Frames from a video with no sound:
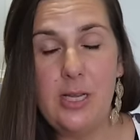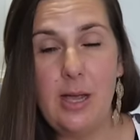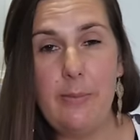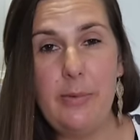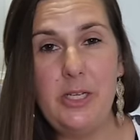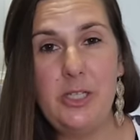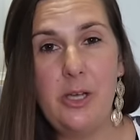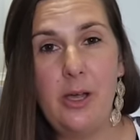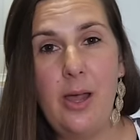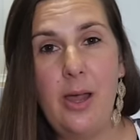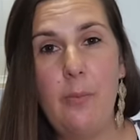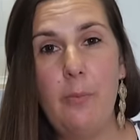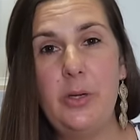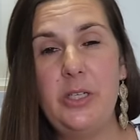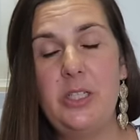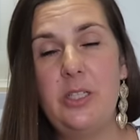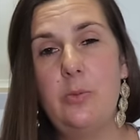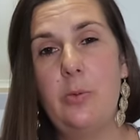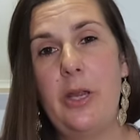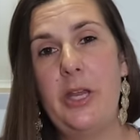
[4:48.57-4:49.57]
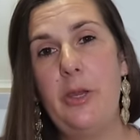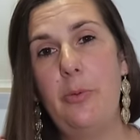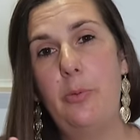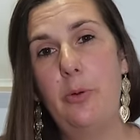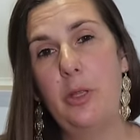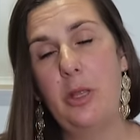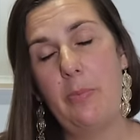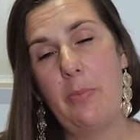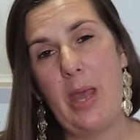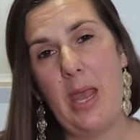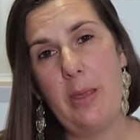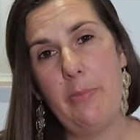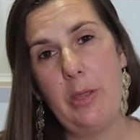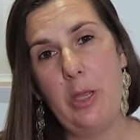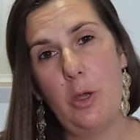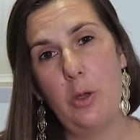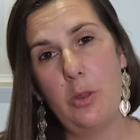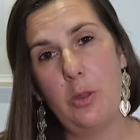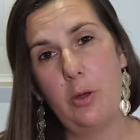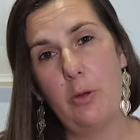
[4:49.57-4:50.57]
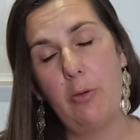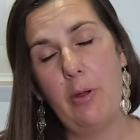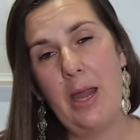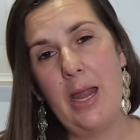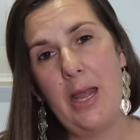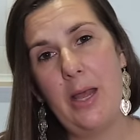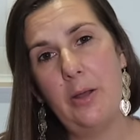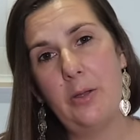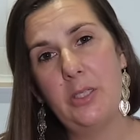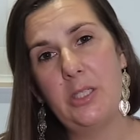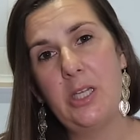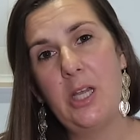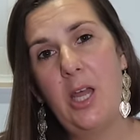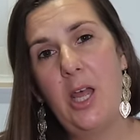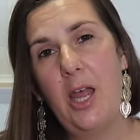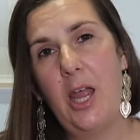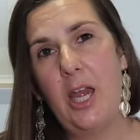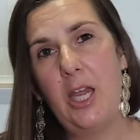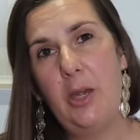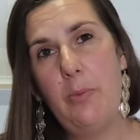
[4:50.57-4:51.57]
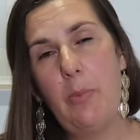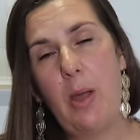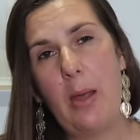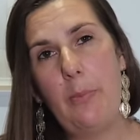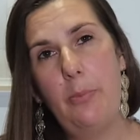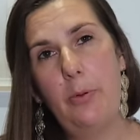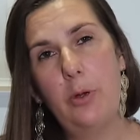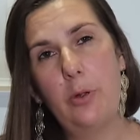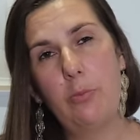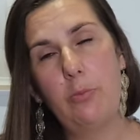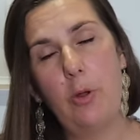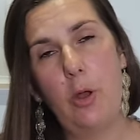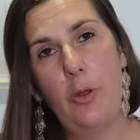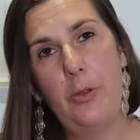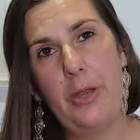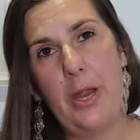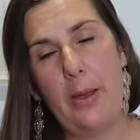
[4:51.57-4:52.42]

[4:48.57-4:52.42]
tummy time, which is where you put the baby on the ground and you might put a rolled